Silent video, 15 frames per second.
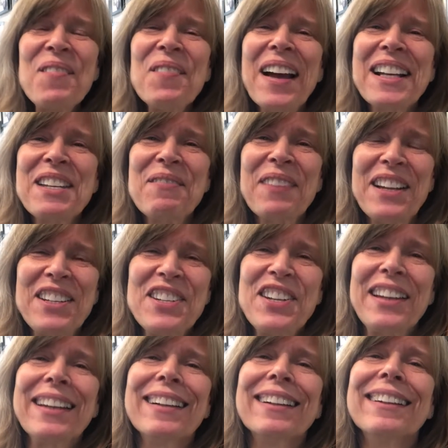back to my
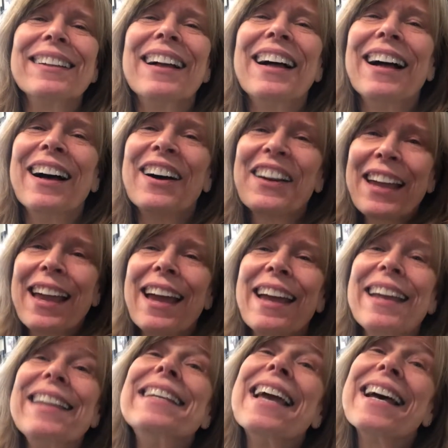channel.
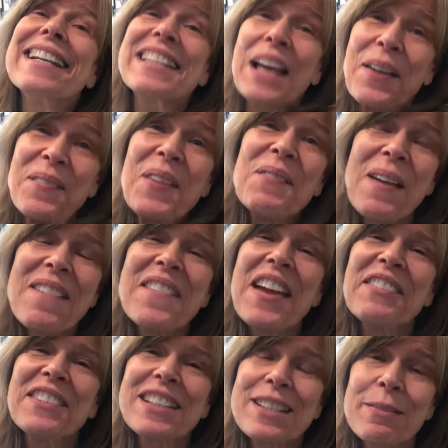Okay, yes, I'm in my
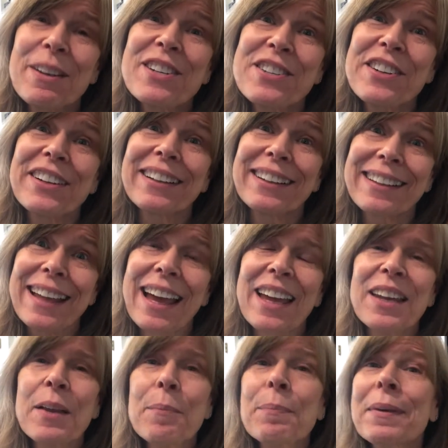favorite sweatshirt
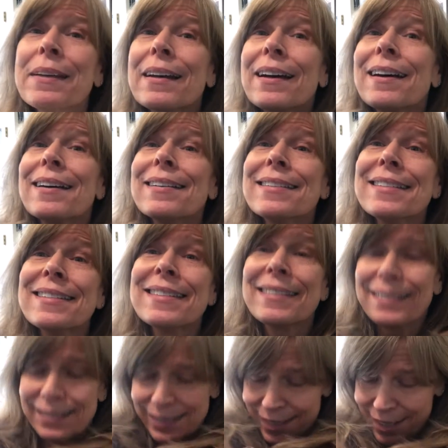again because
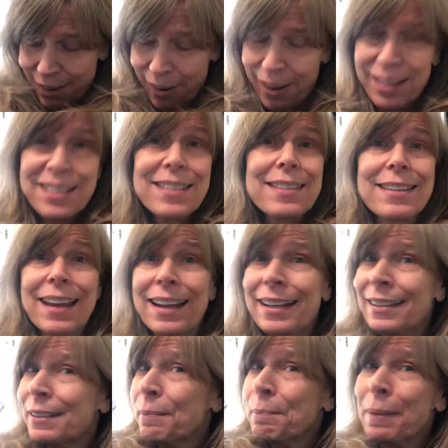it's all
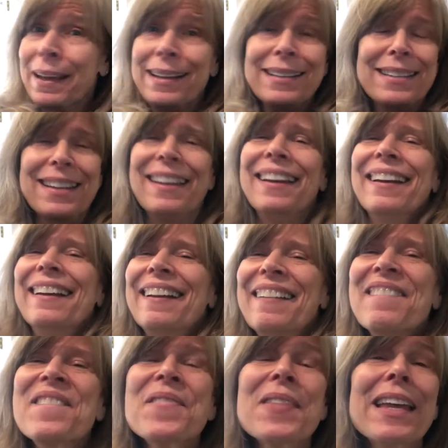stained and painted
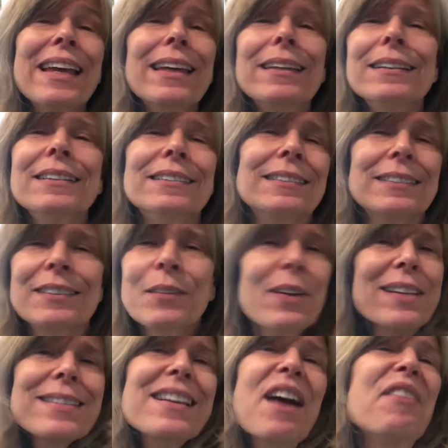and well,
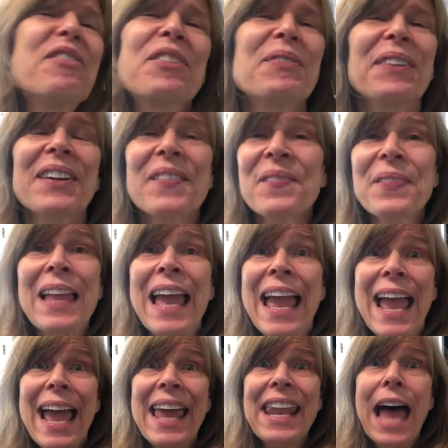it's comfortable.
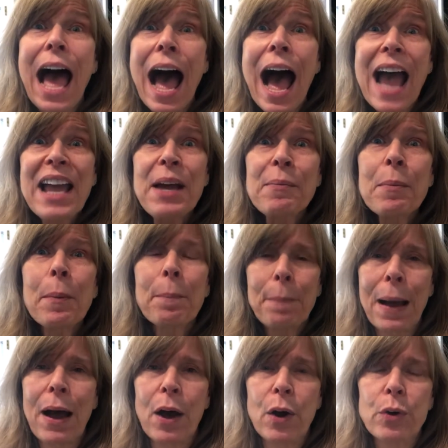And I am
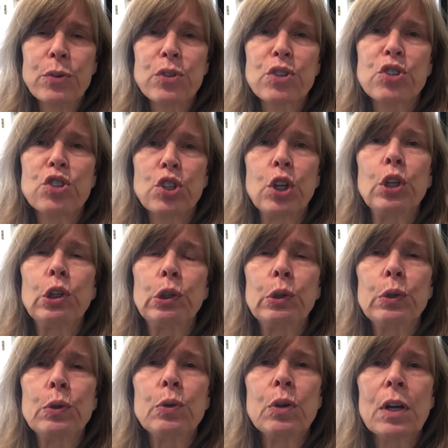about
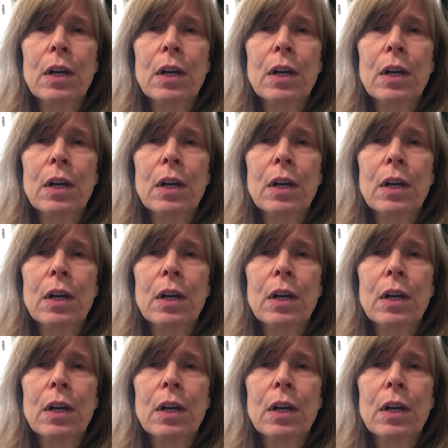to